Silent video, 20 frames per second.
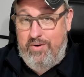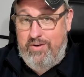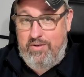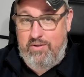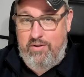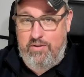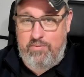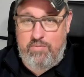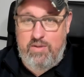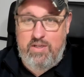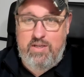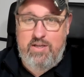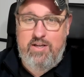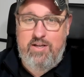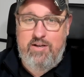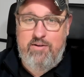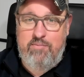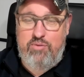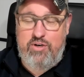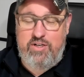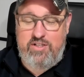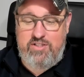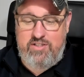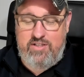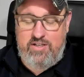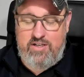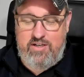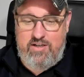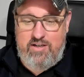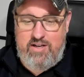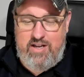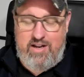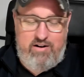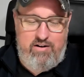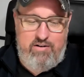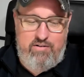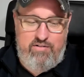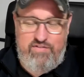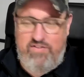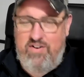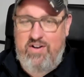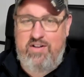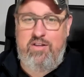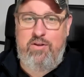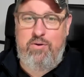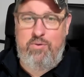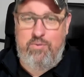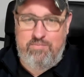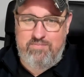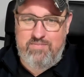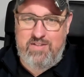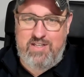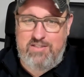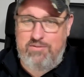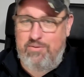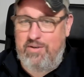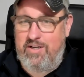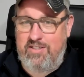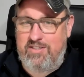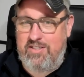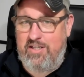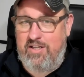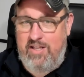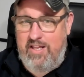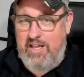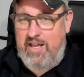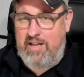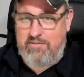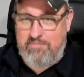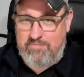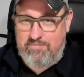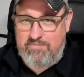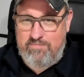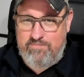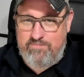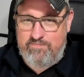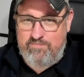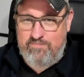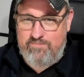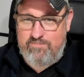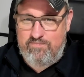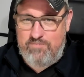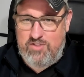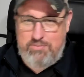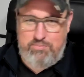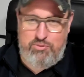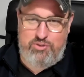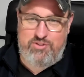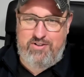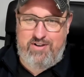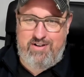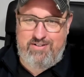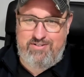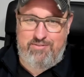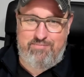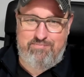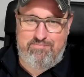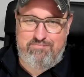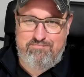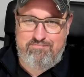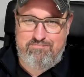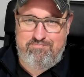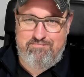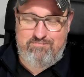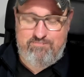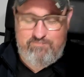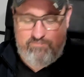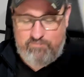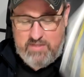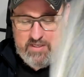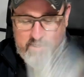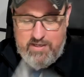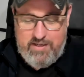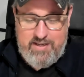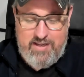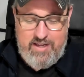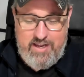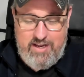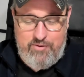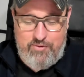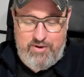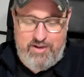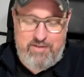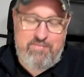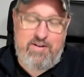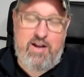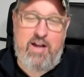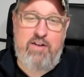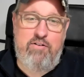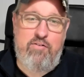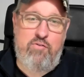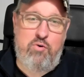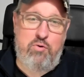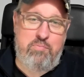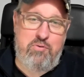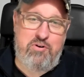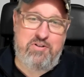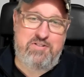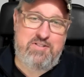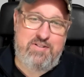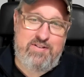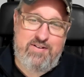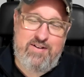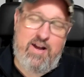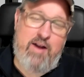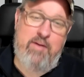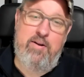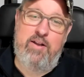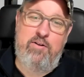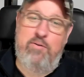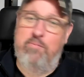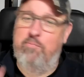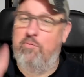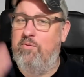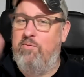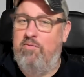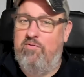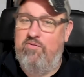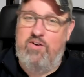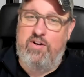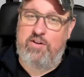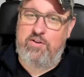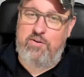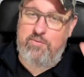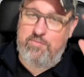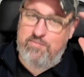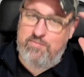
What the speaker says: to them. But I don't know. Fuck you. That's what I say to that. This book's awesome. Anyway, I love old books. I didn't mean fuck you.